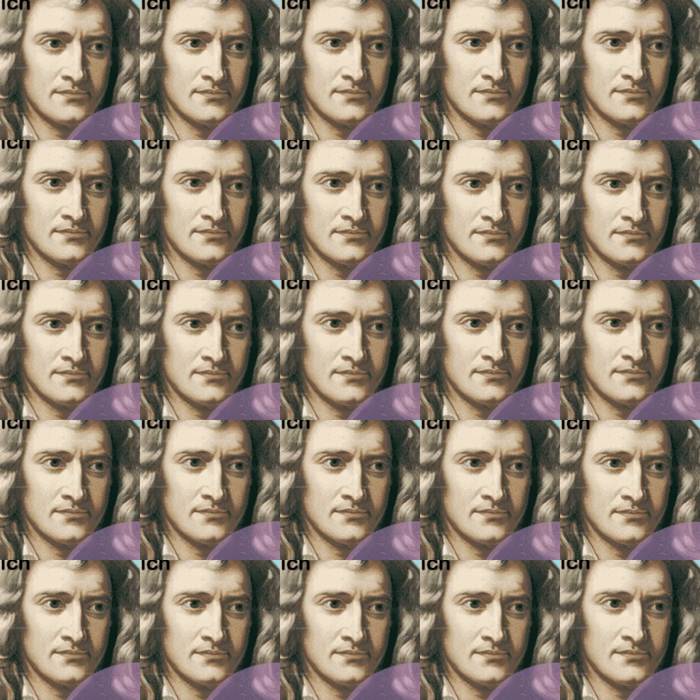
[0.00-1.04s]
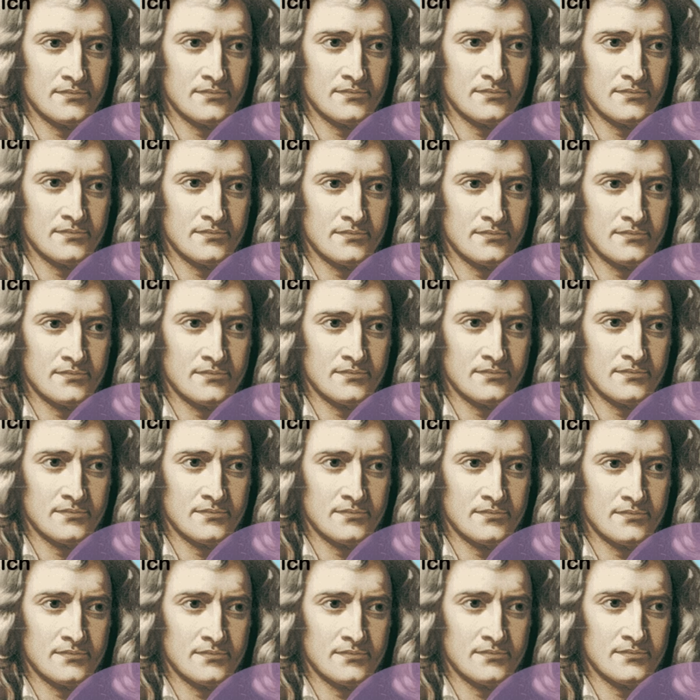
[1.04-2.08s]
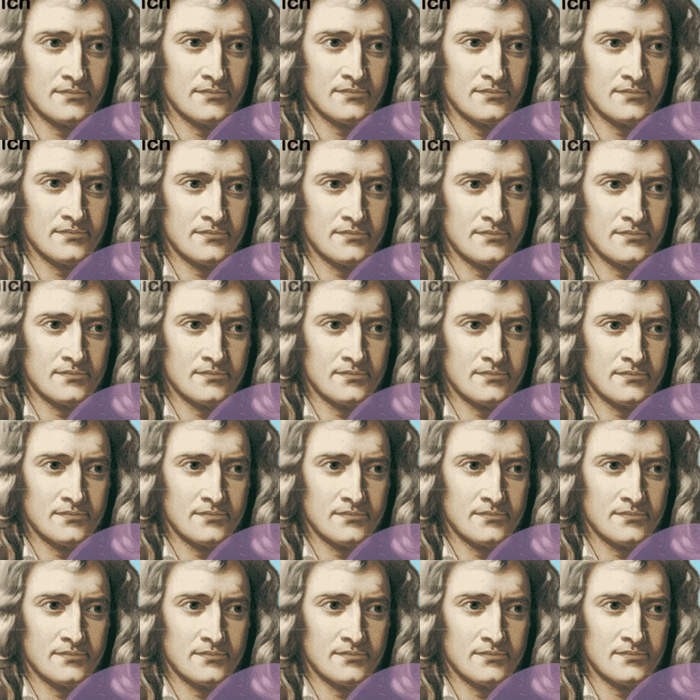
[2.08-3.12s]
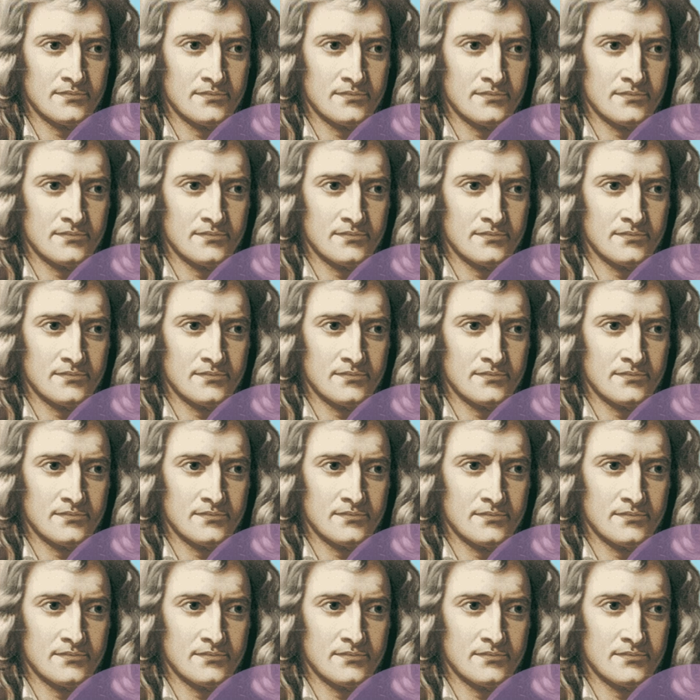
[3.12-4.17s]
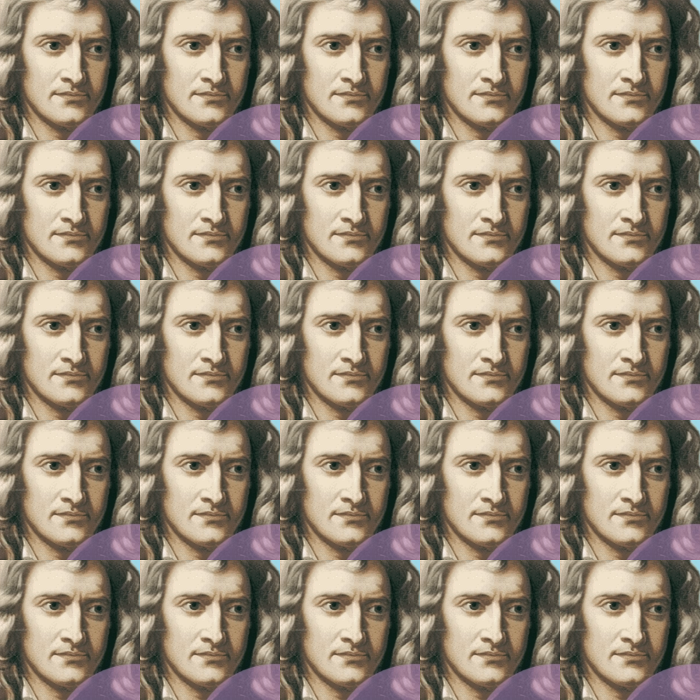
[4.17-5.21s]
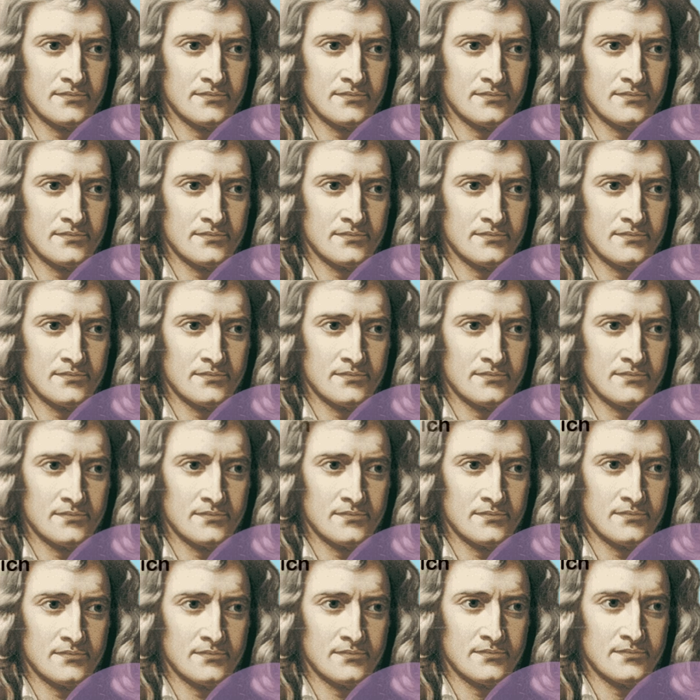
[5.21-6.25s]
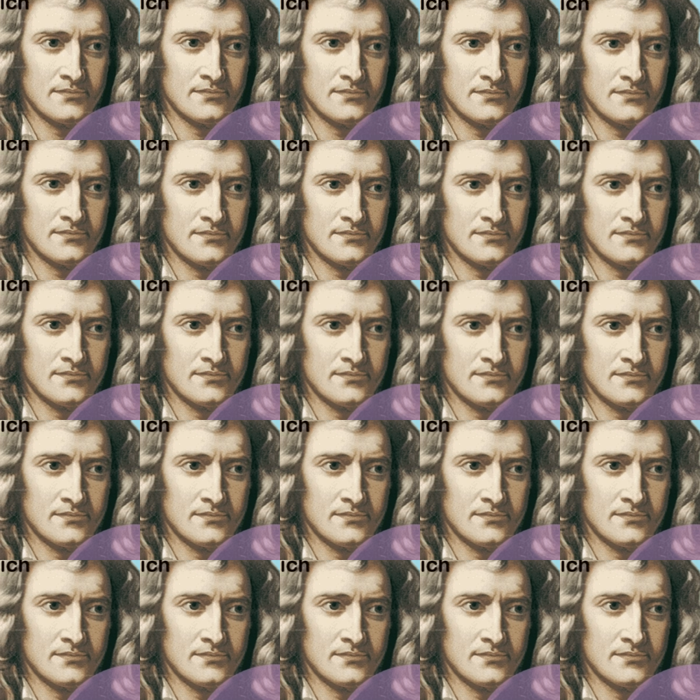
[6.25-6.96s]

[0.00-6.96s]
(no one is talking)